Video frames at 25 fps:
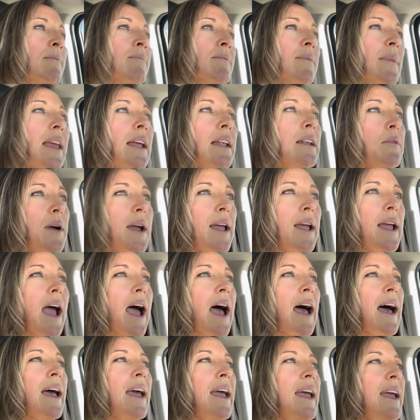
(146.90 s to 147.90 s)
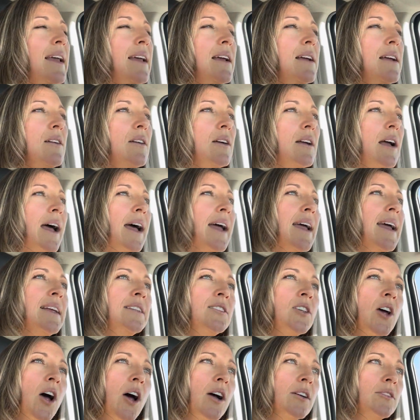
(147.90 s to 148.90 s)
anyway, I
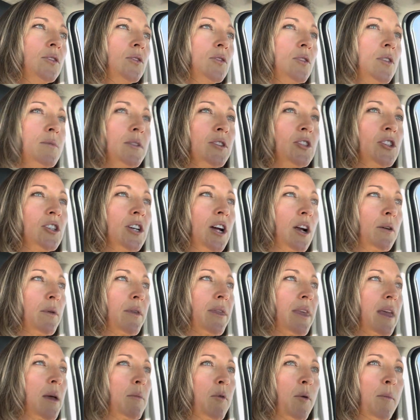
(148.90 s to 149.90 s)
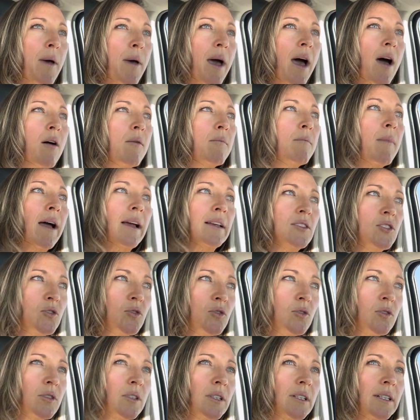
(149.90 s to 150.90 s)
had talked to him and shared with him about my
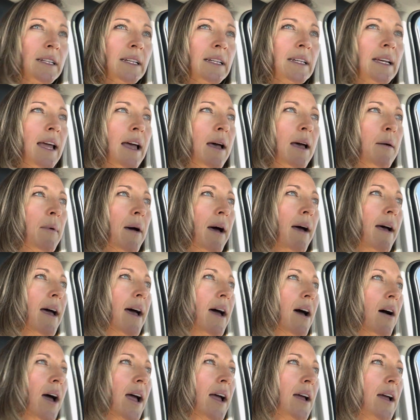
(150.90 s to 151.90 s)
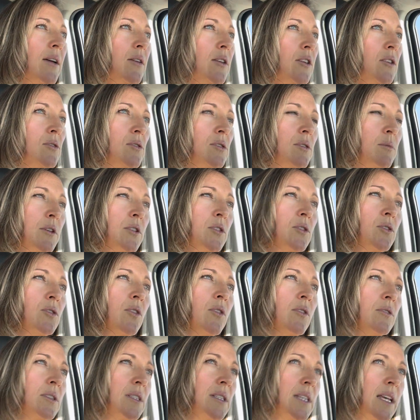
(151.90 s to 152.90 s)
story, about how I used to be
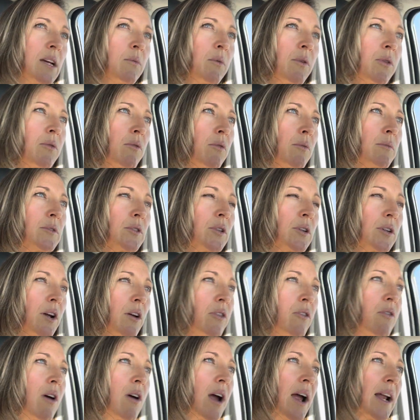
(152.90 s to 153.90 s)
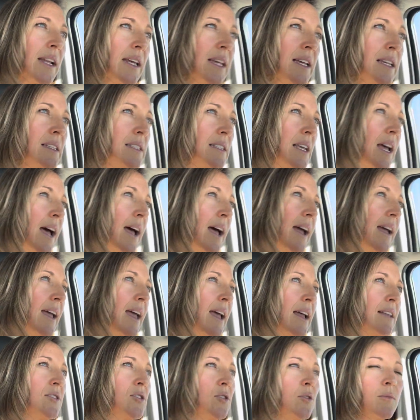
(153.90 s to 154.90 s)
so sick with rheumatoid arthritis. I
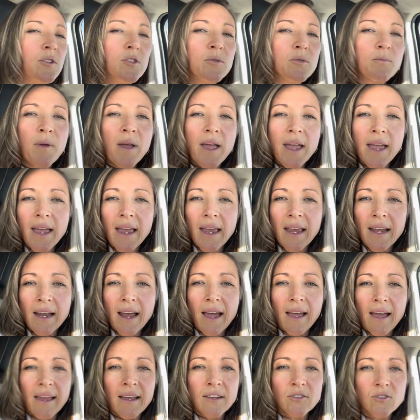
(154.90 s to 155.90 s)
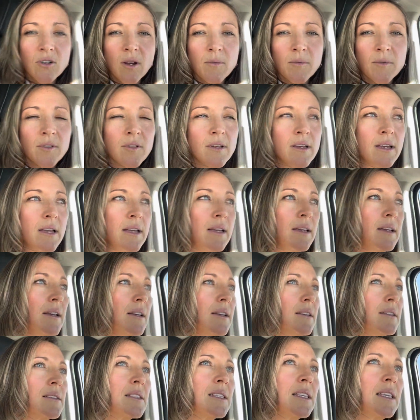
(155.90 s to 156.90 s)
had so much pain, I had trouble
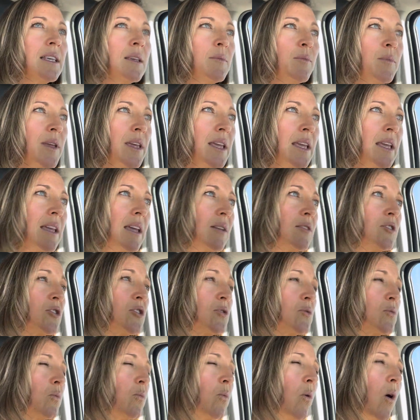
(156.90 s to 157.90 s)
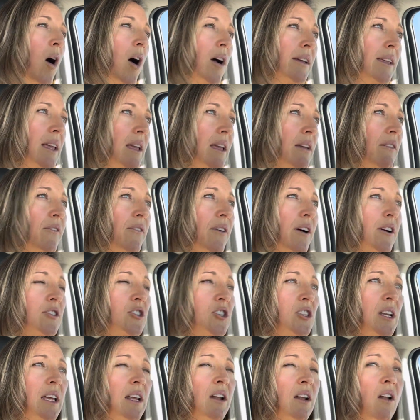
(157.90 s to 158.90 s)
sleeping and just walking,
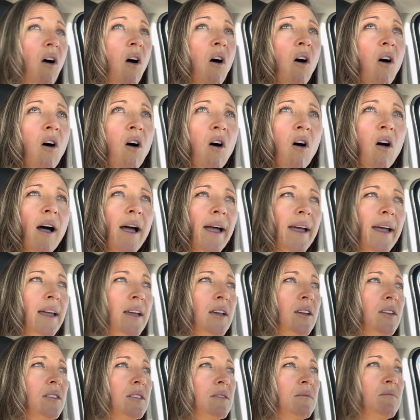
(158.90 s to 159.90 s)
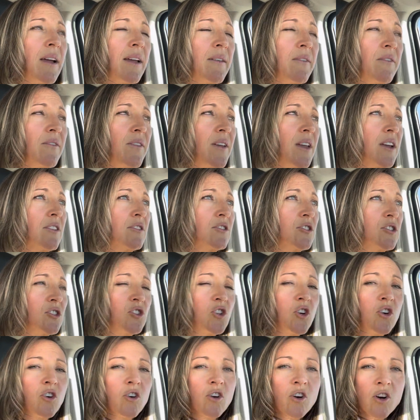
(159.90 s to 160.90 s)
functioning at all. My fingers
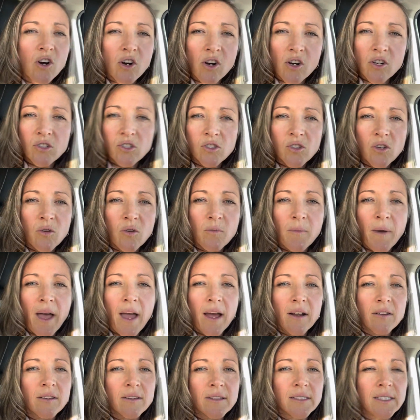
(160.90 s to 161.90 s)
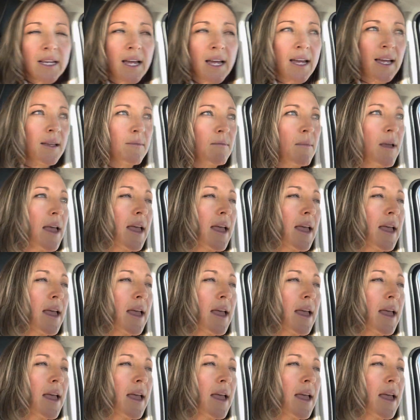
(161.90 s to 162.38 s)
just hurt so bad all the time.